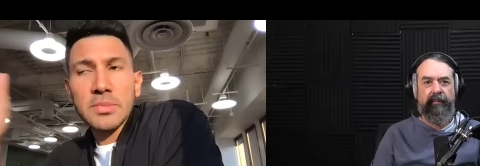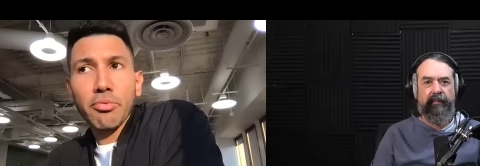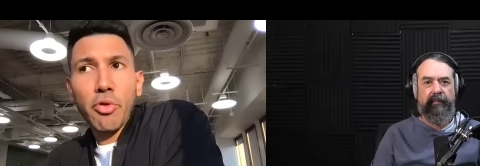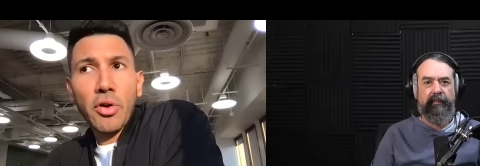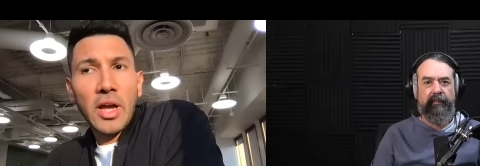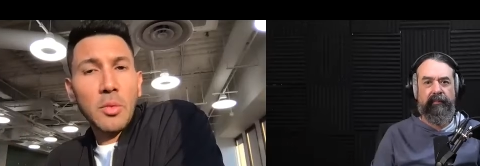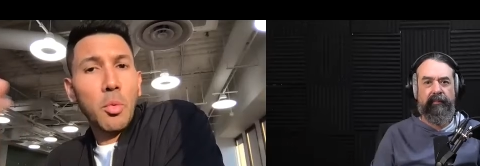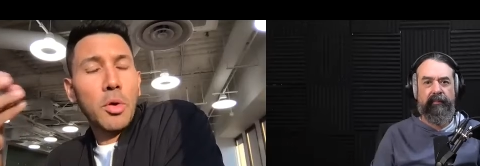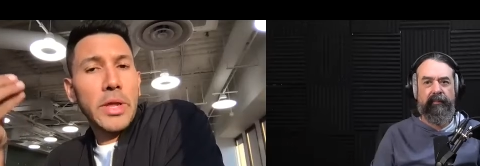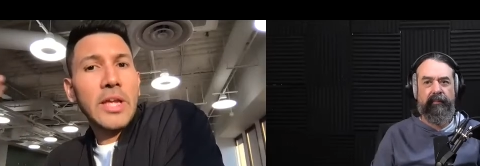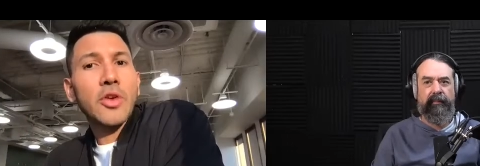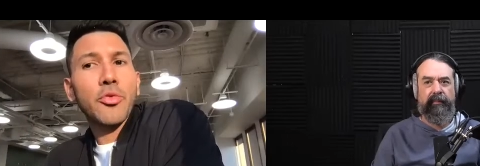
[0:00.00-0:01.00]
Speaker 1: product,
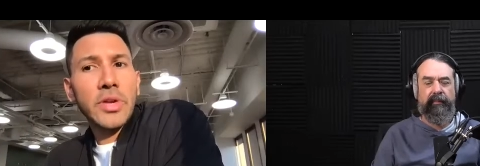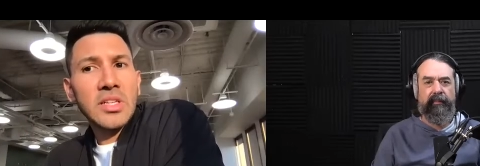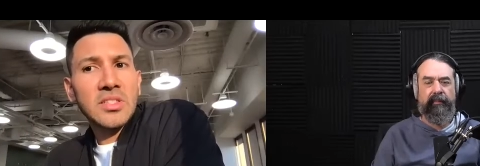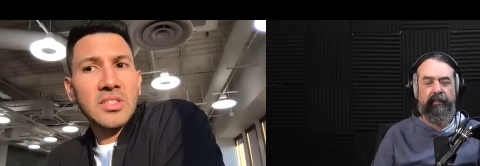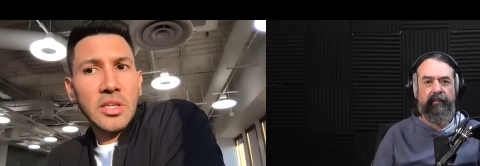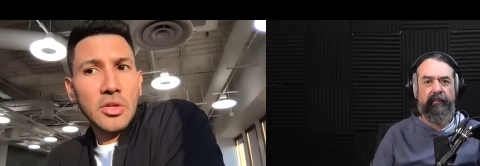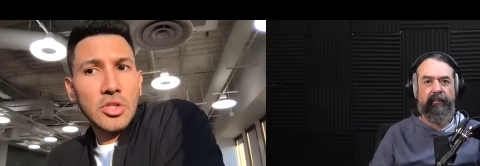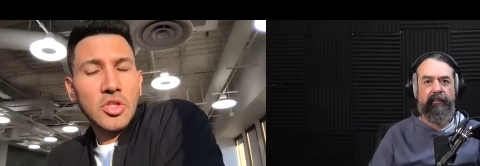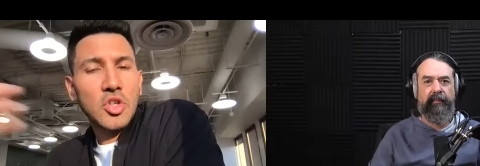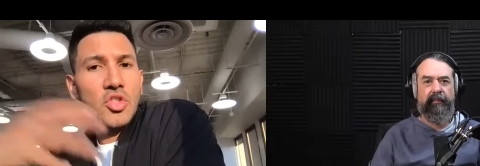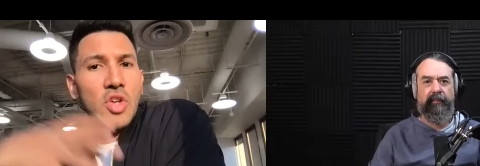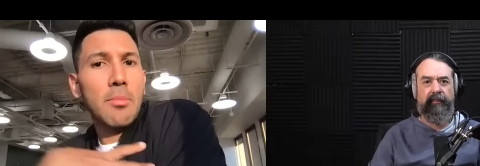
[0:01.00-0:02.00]
what ingredients they use,
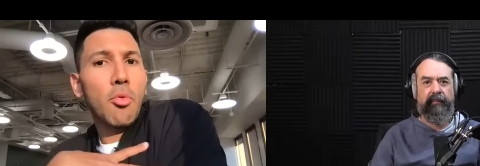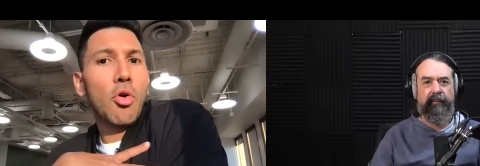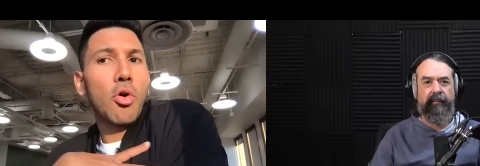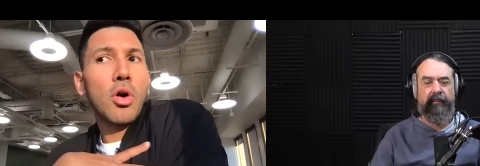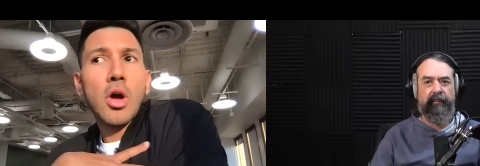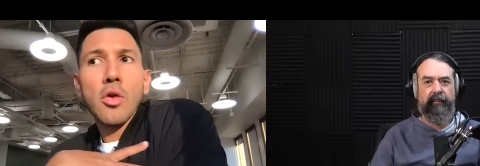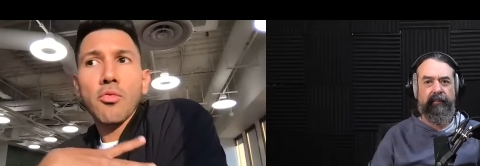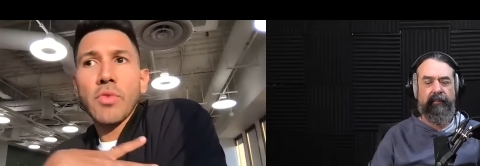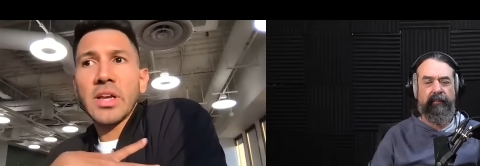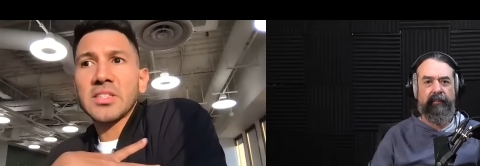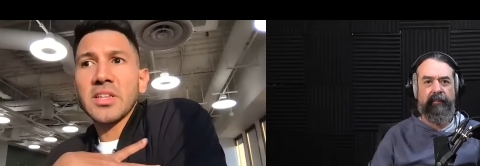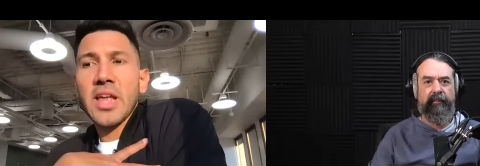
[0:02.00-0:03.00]
because I more
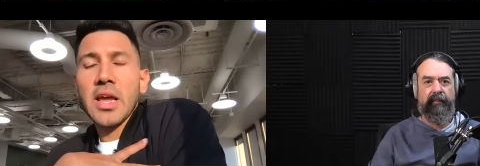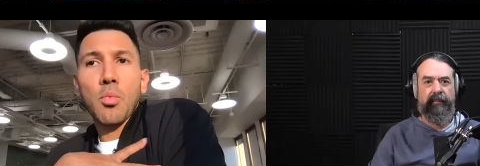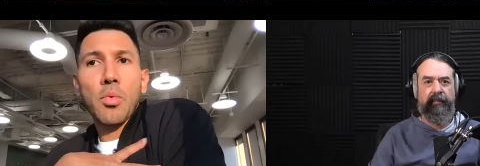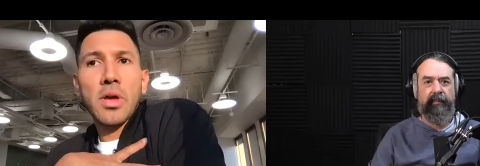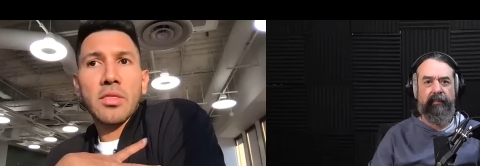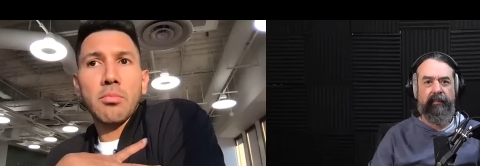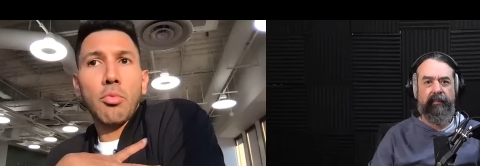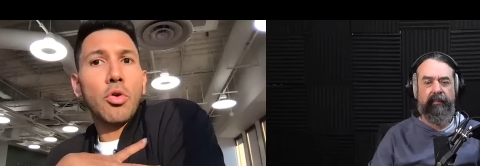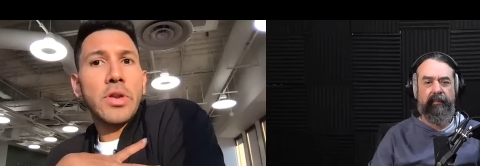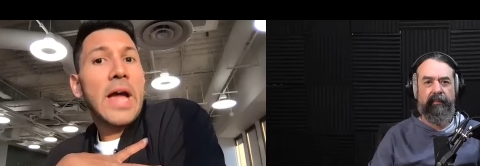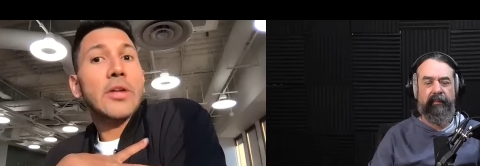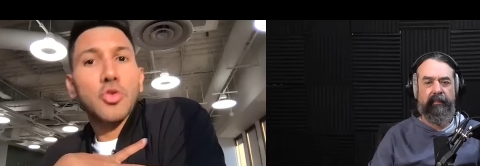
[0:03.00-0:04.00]
resonate with
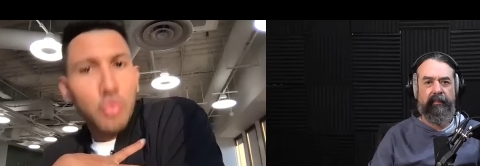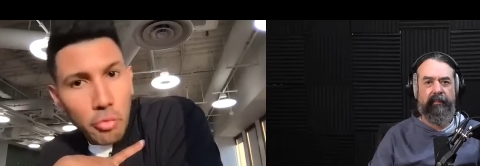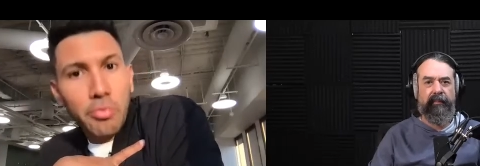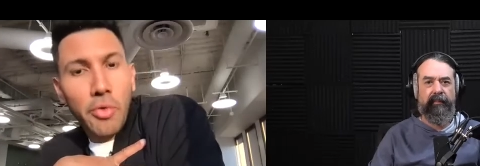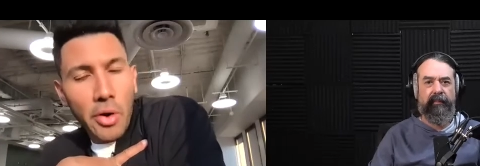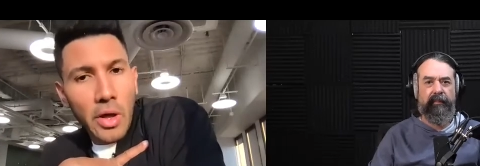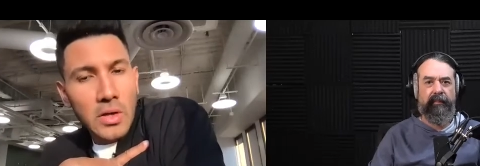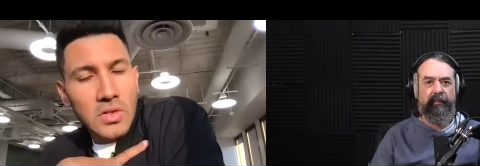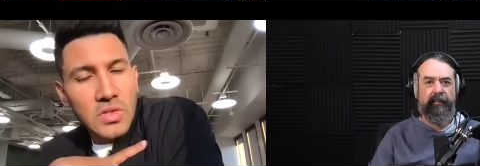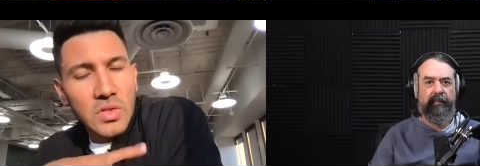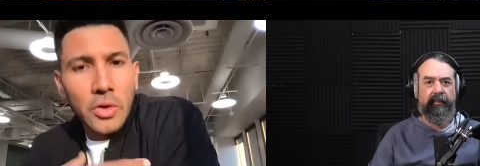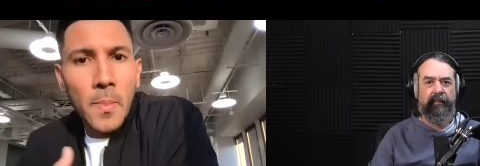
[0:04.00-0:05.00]
more natural
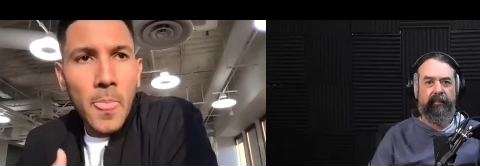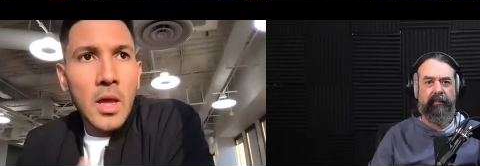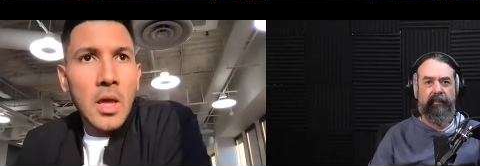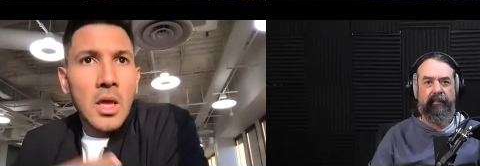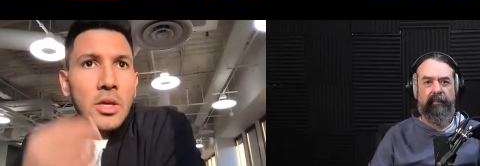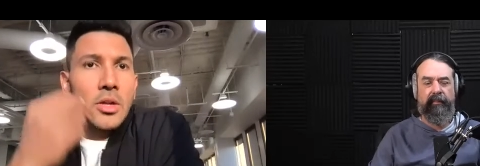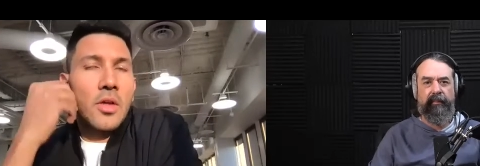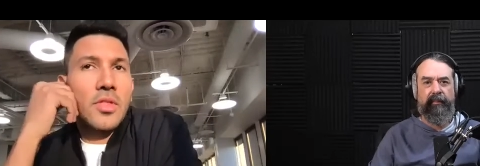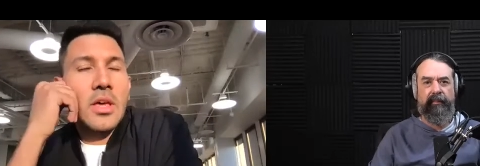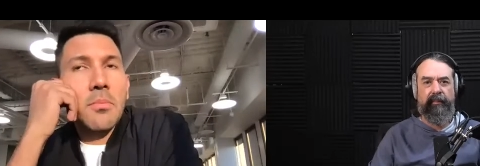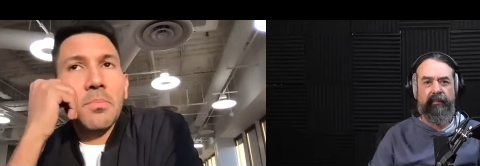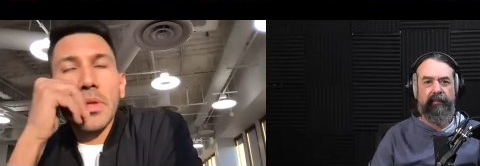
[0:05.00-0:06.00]
products. So, you know,
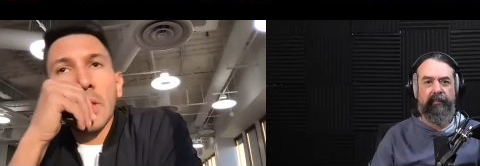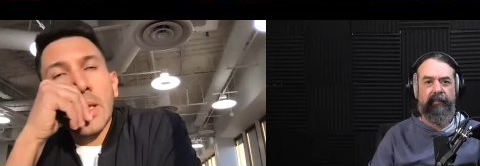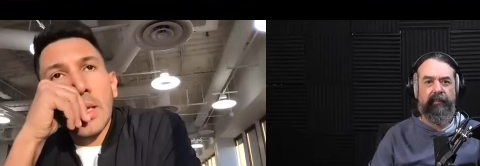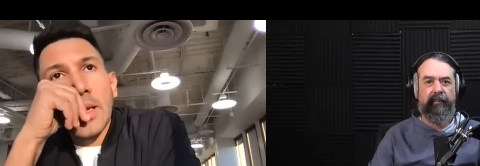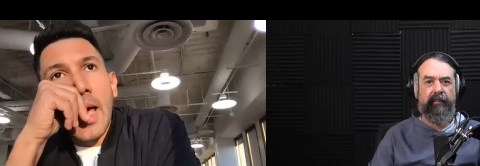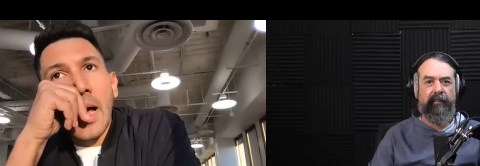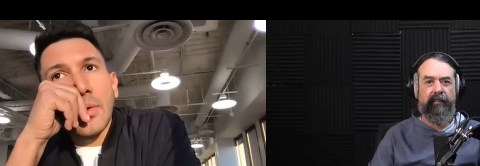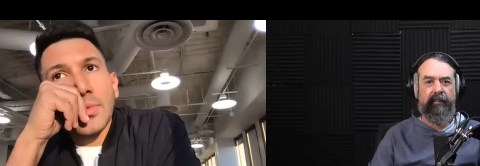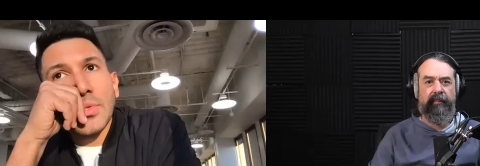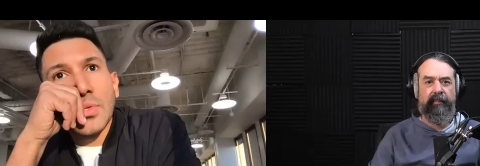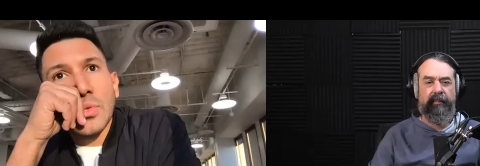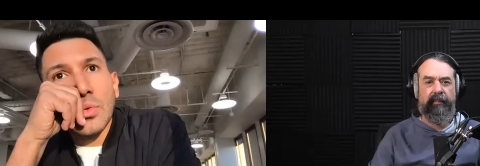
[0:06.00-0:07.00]
the ability now
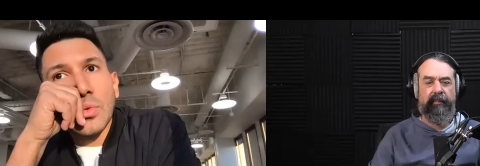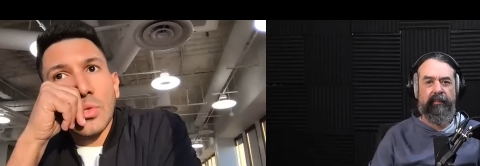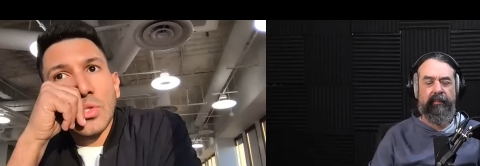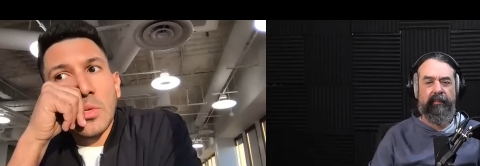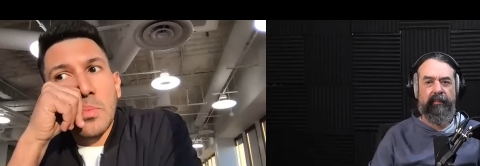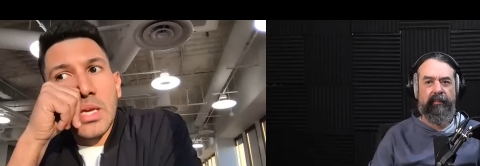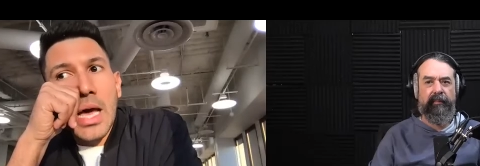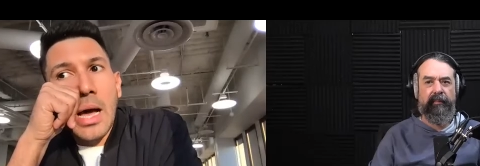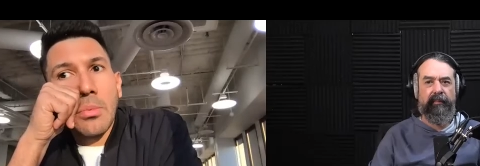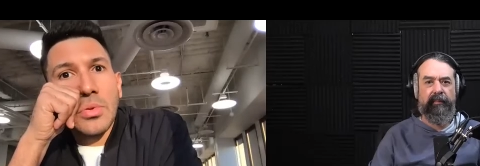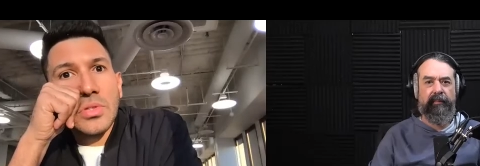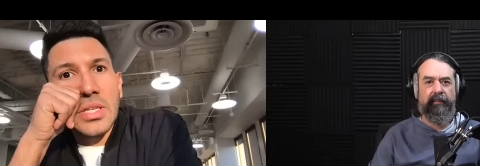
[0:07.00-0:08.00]
to to be
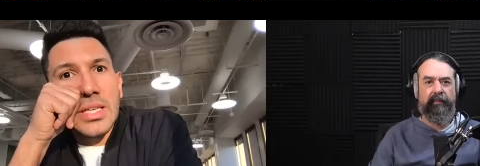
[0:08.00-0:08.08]
able to